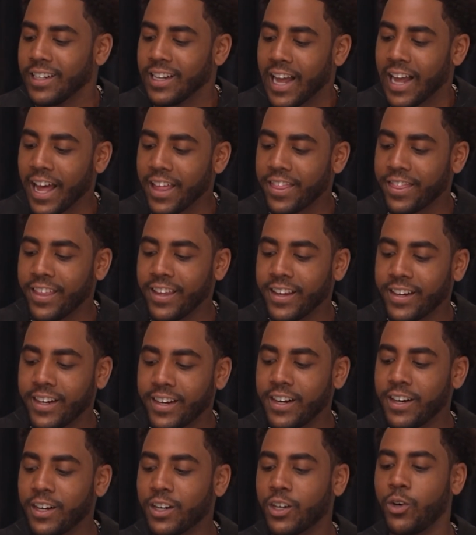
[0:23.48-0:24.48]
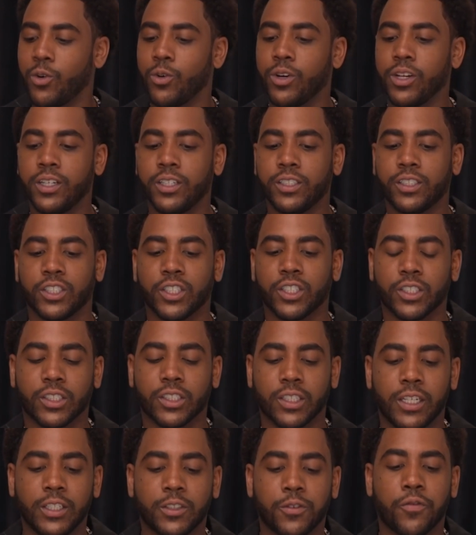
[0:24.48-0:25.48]
I think uh, Cootie's just,
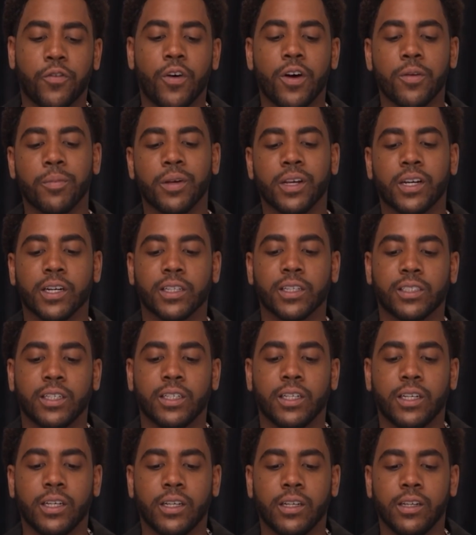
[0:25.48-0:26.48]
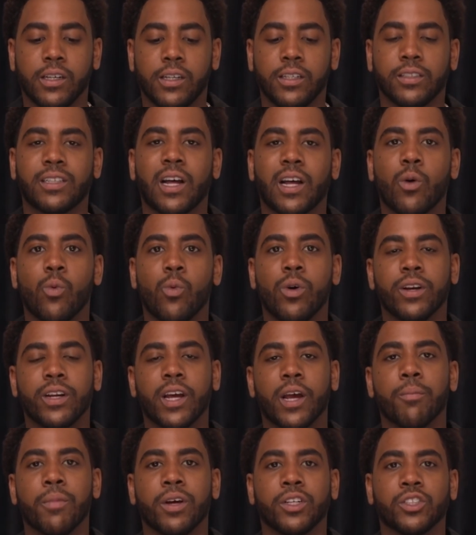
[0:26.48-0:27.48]
he's fun because he, he he's not one
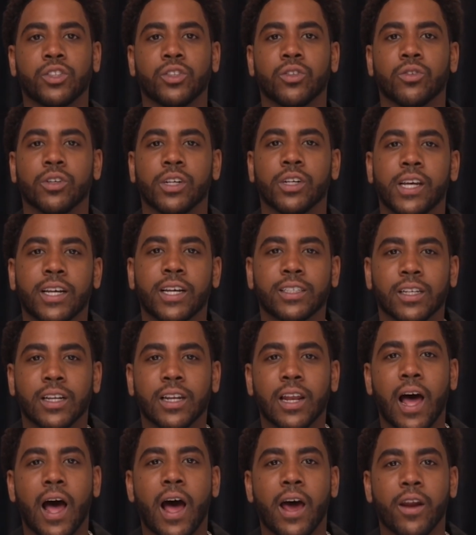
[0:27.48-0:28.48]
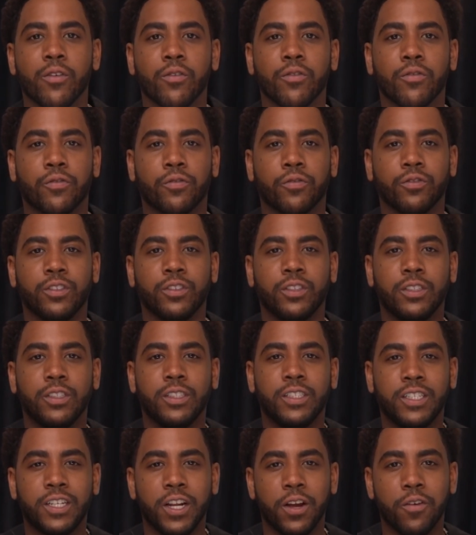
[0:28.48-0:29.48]
dimensional. He has a lot of
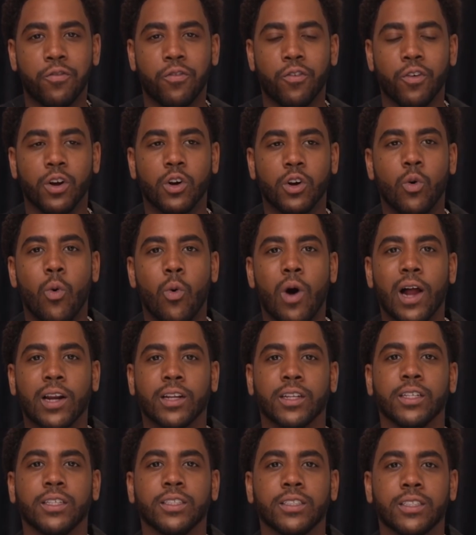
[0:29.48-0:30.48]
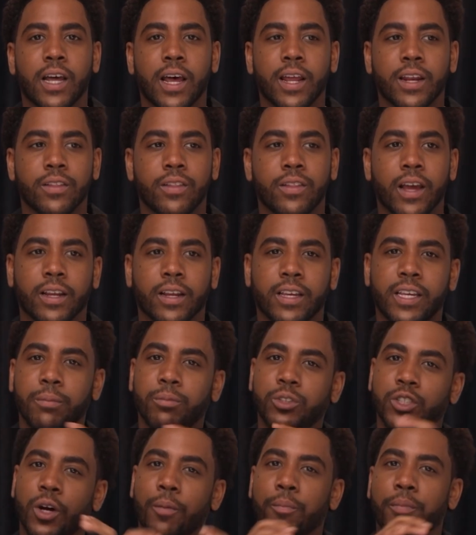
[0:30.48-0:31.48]
different qualities that that keep
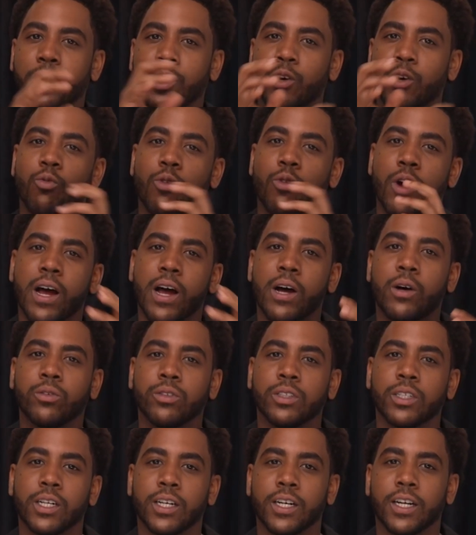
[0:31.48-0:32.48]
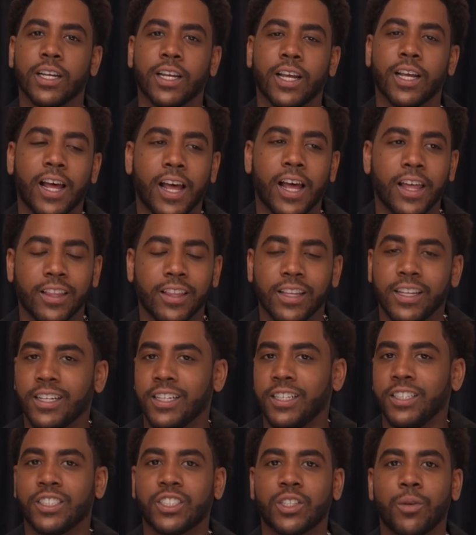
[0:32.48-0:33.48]
jumping around. Uh, I think
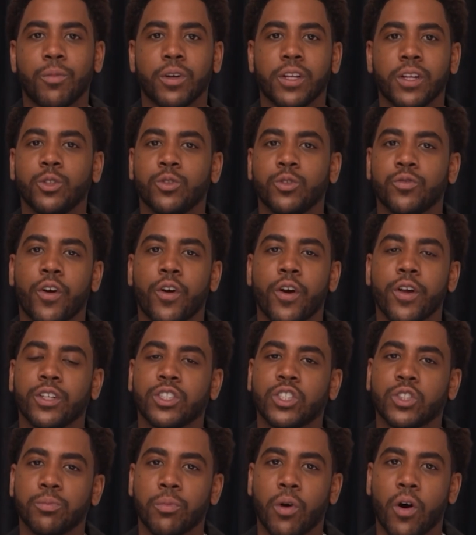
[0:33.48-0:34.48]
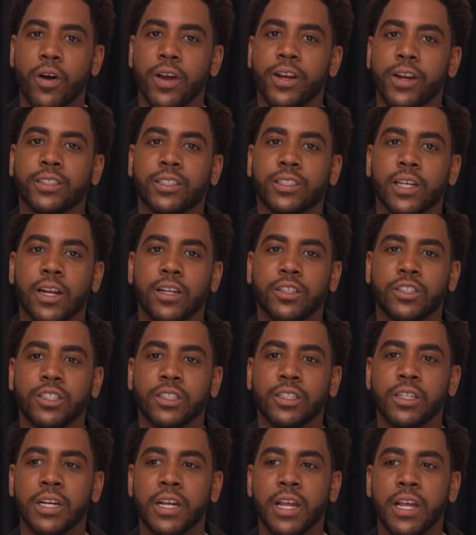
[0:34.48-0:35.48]
he's someone who's very smart and
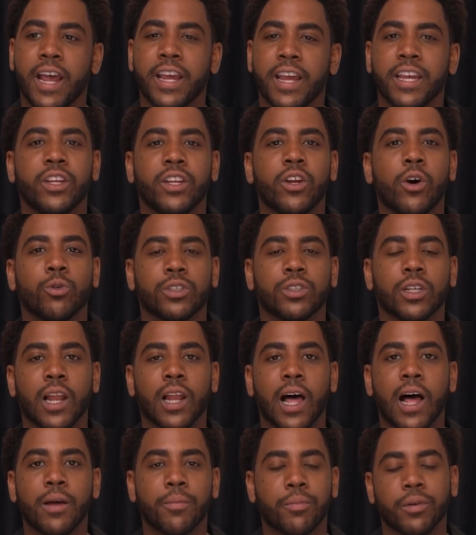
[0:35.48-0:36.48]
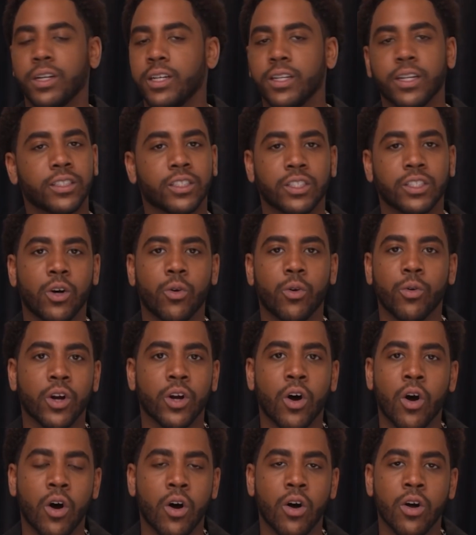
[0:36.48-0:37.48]
intelligent, and he knows a lot, but he doesn't know it
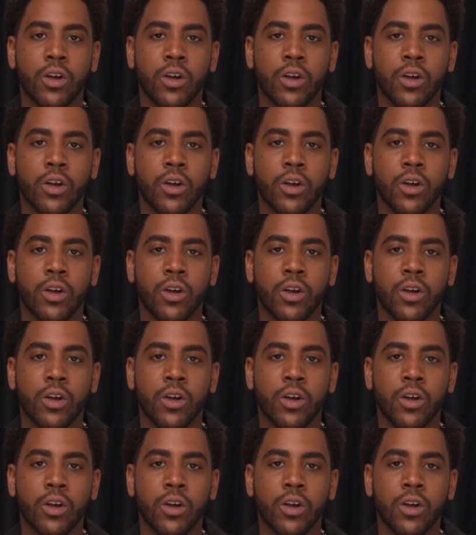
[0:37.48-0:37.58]
all.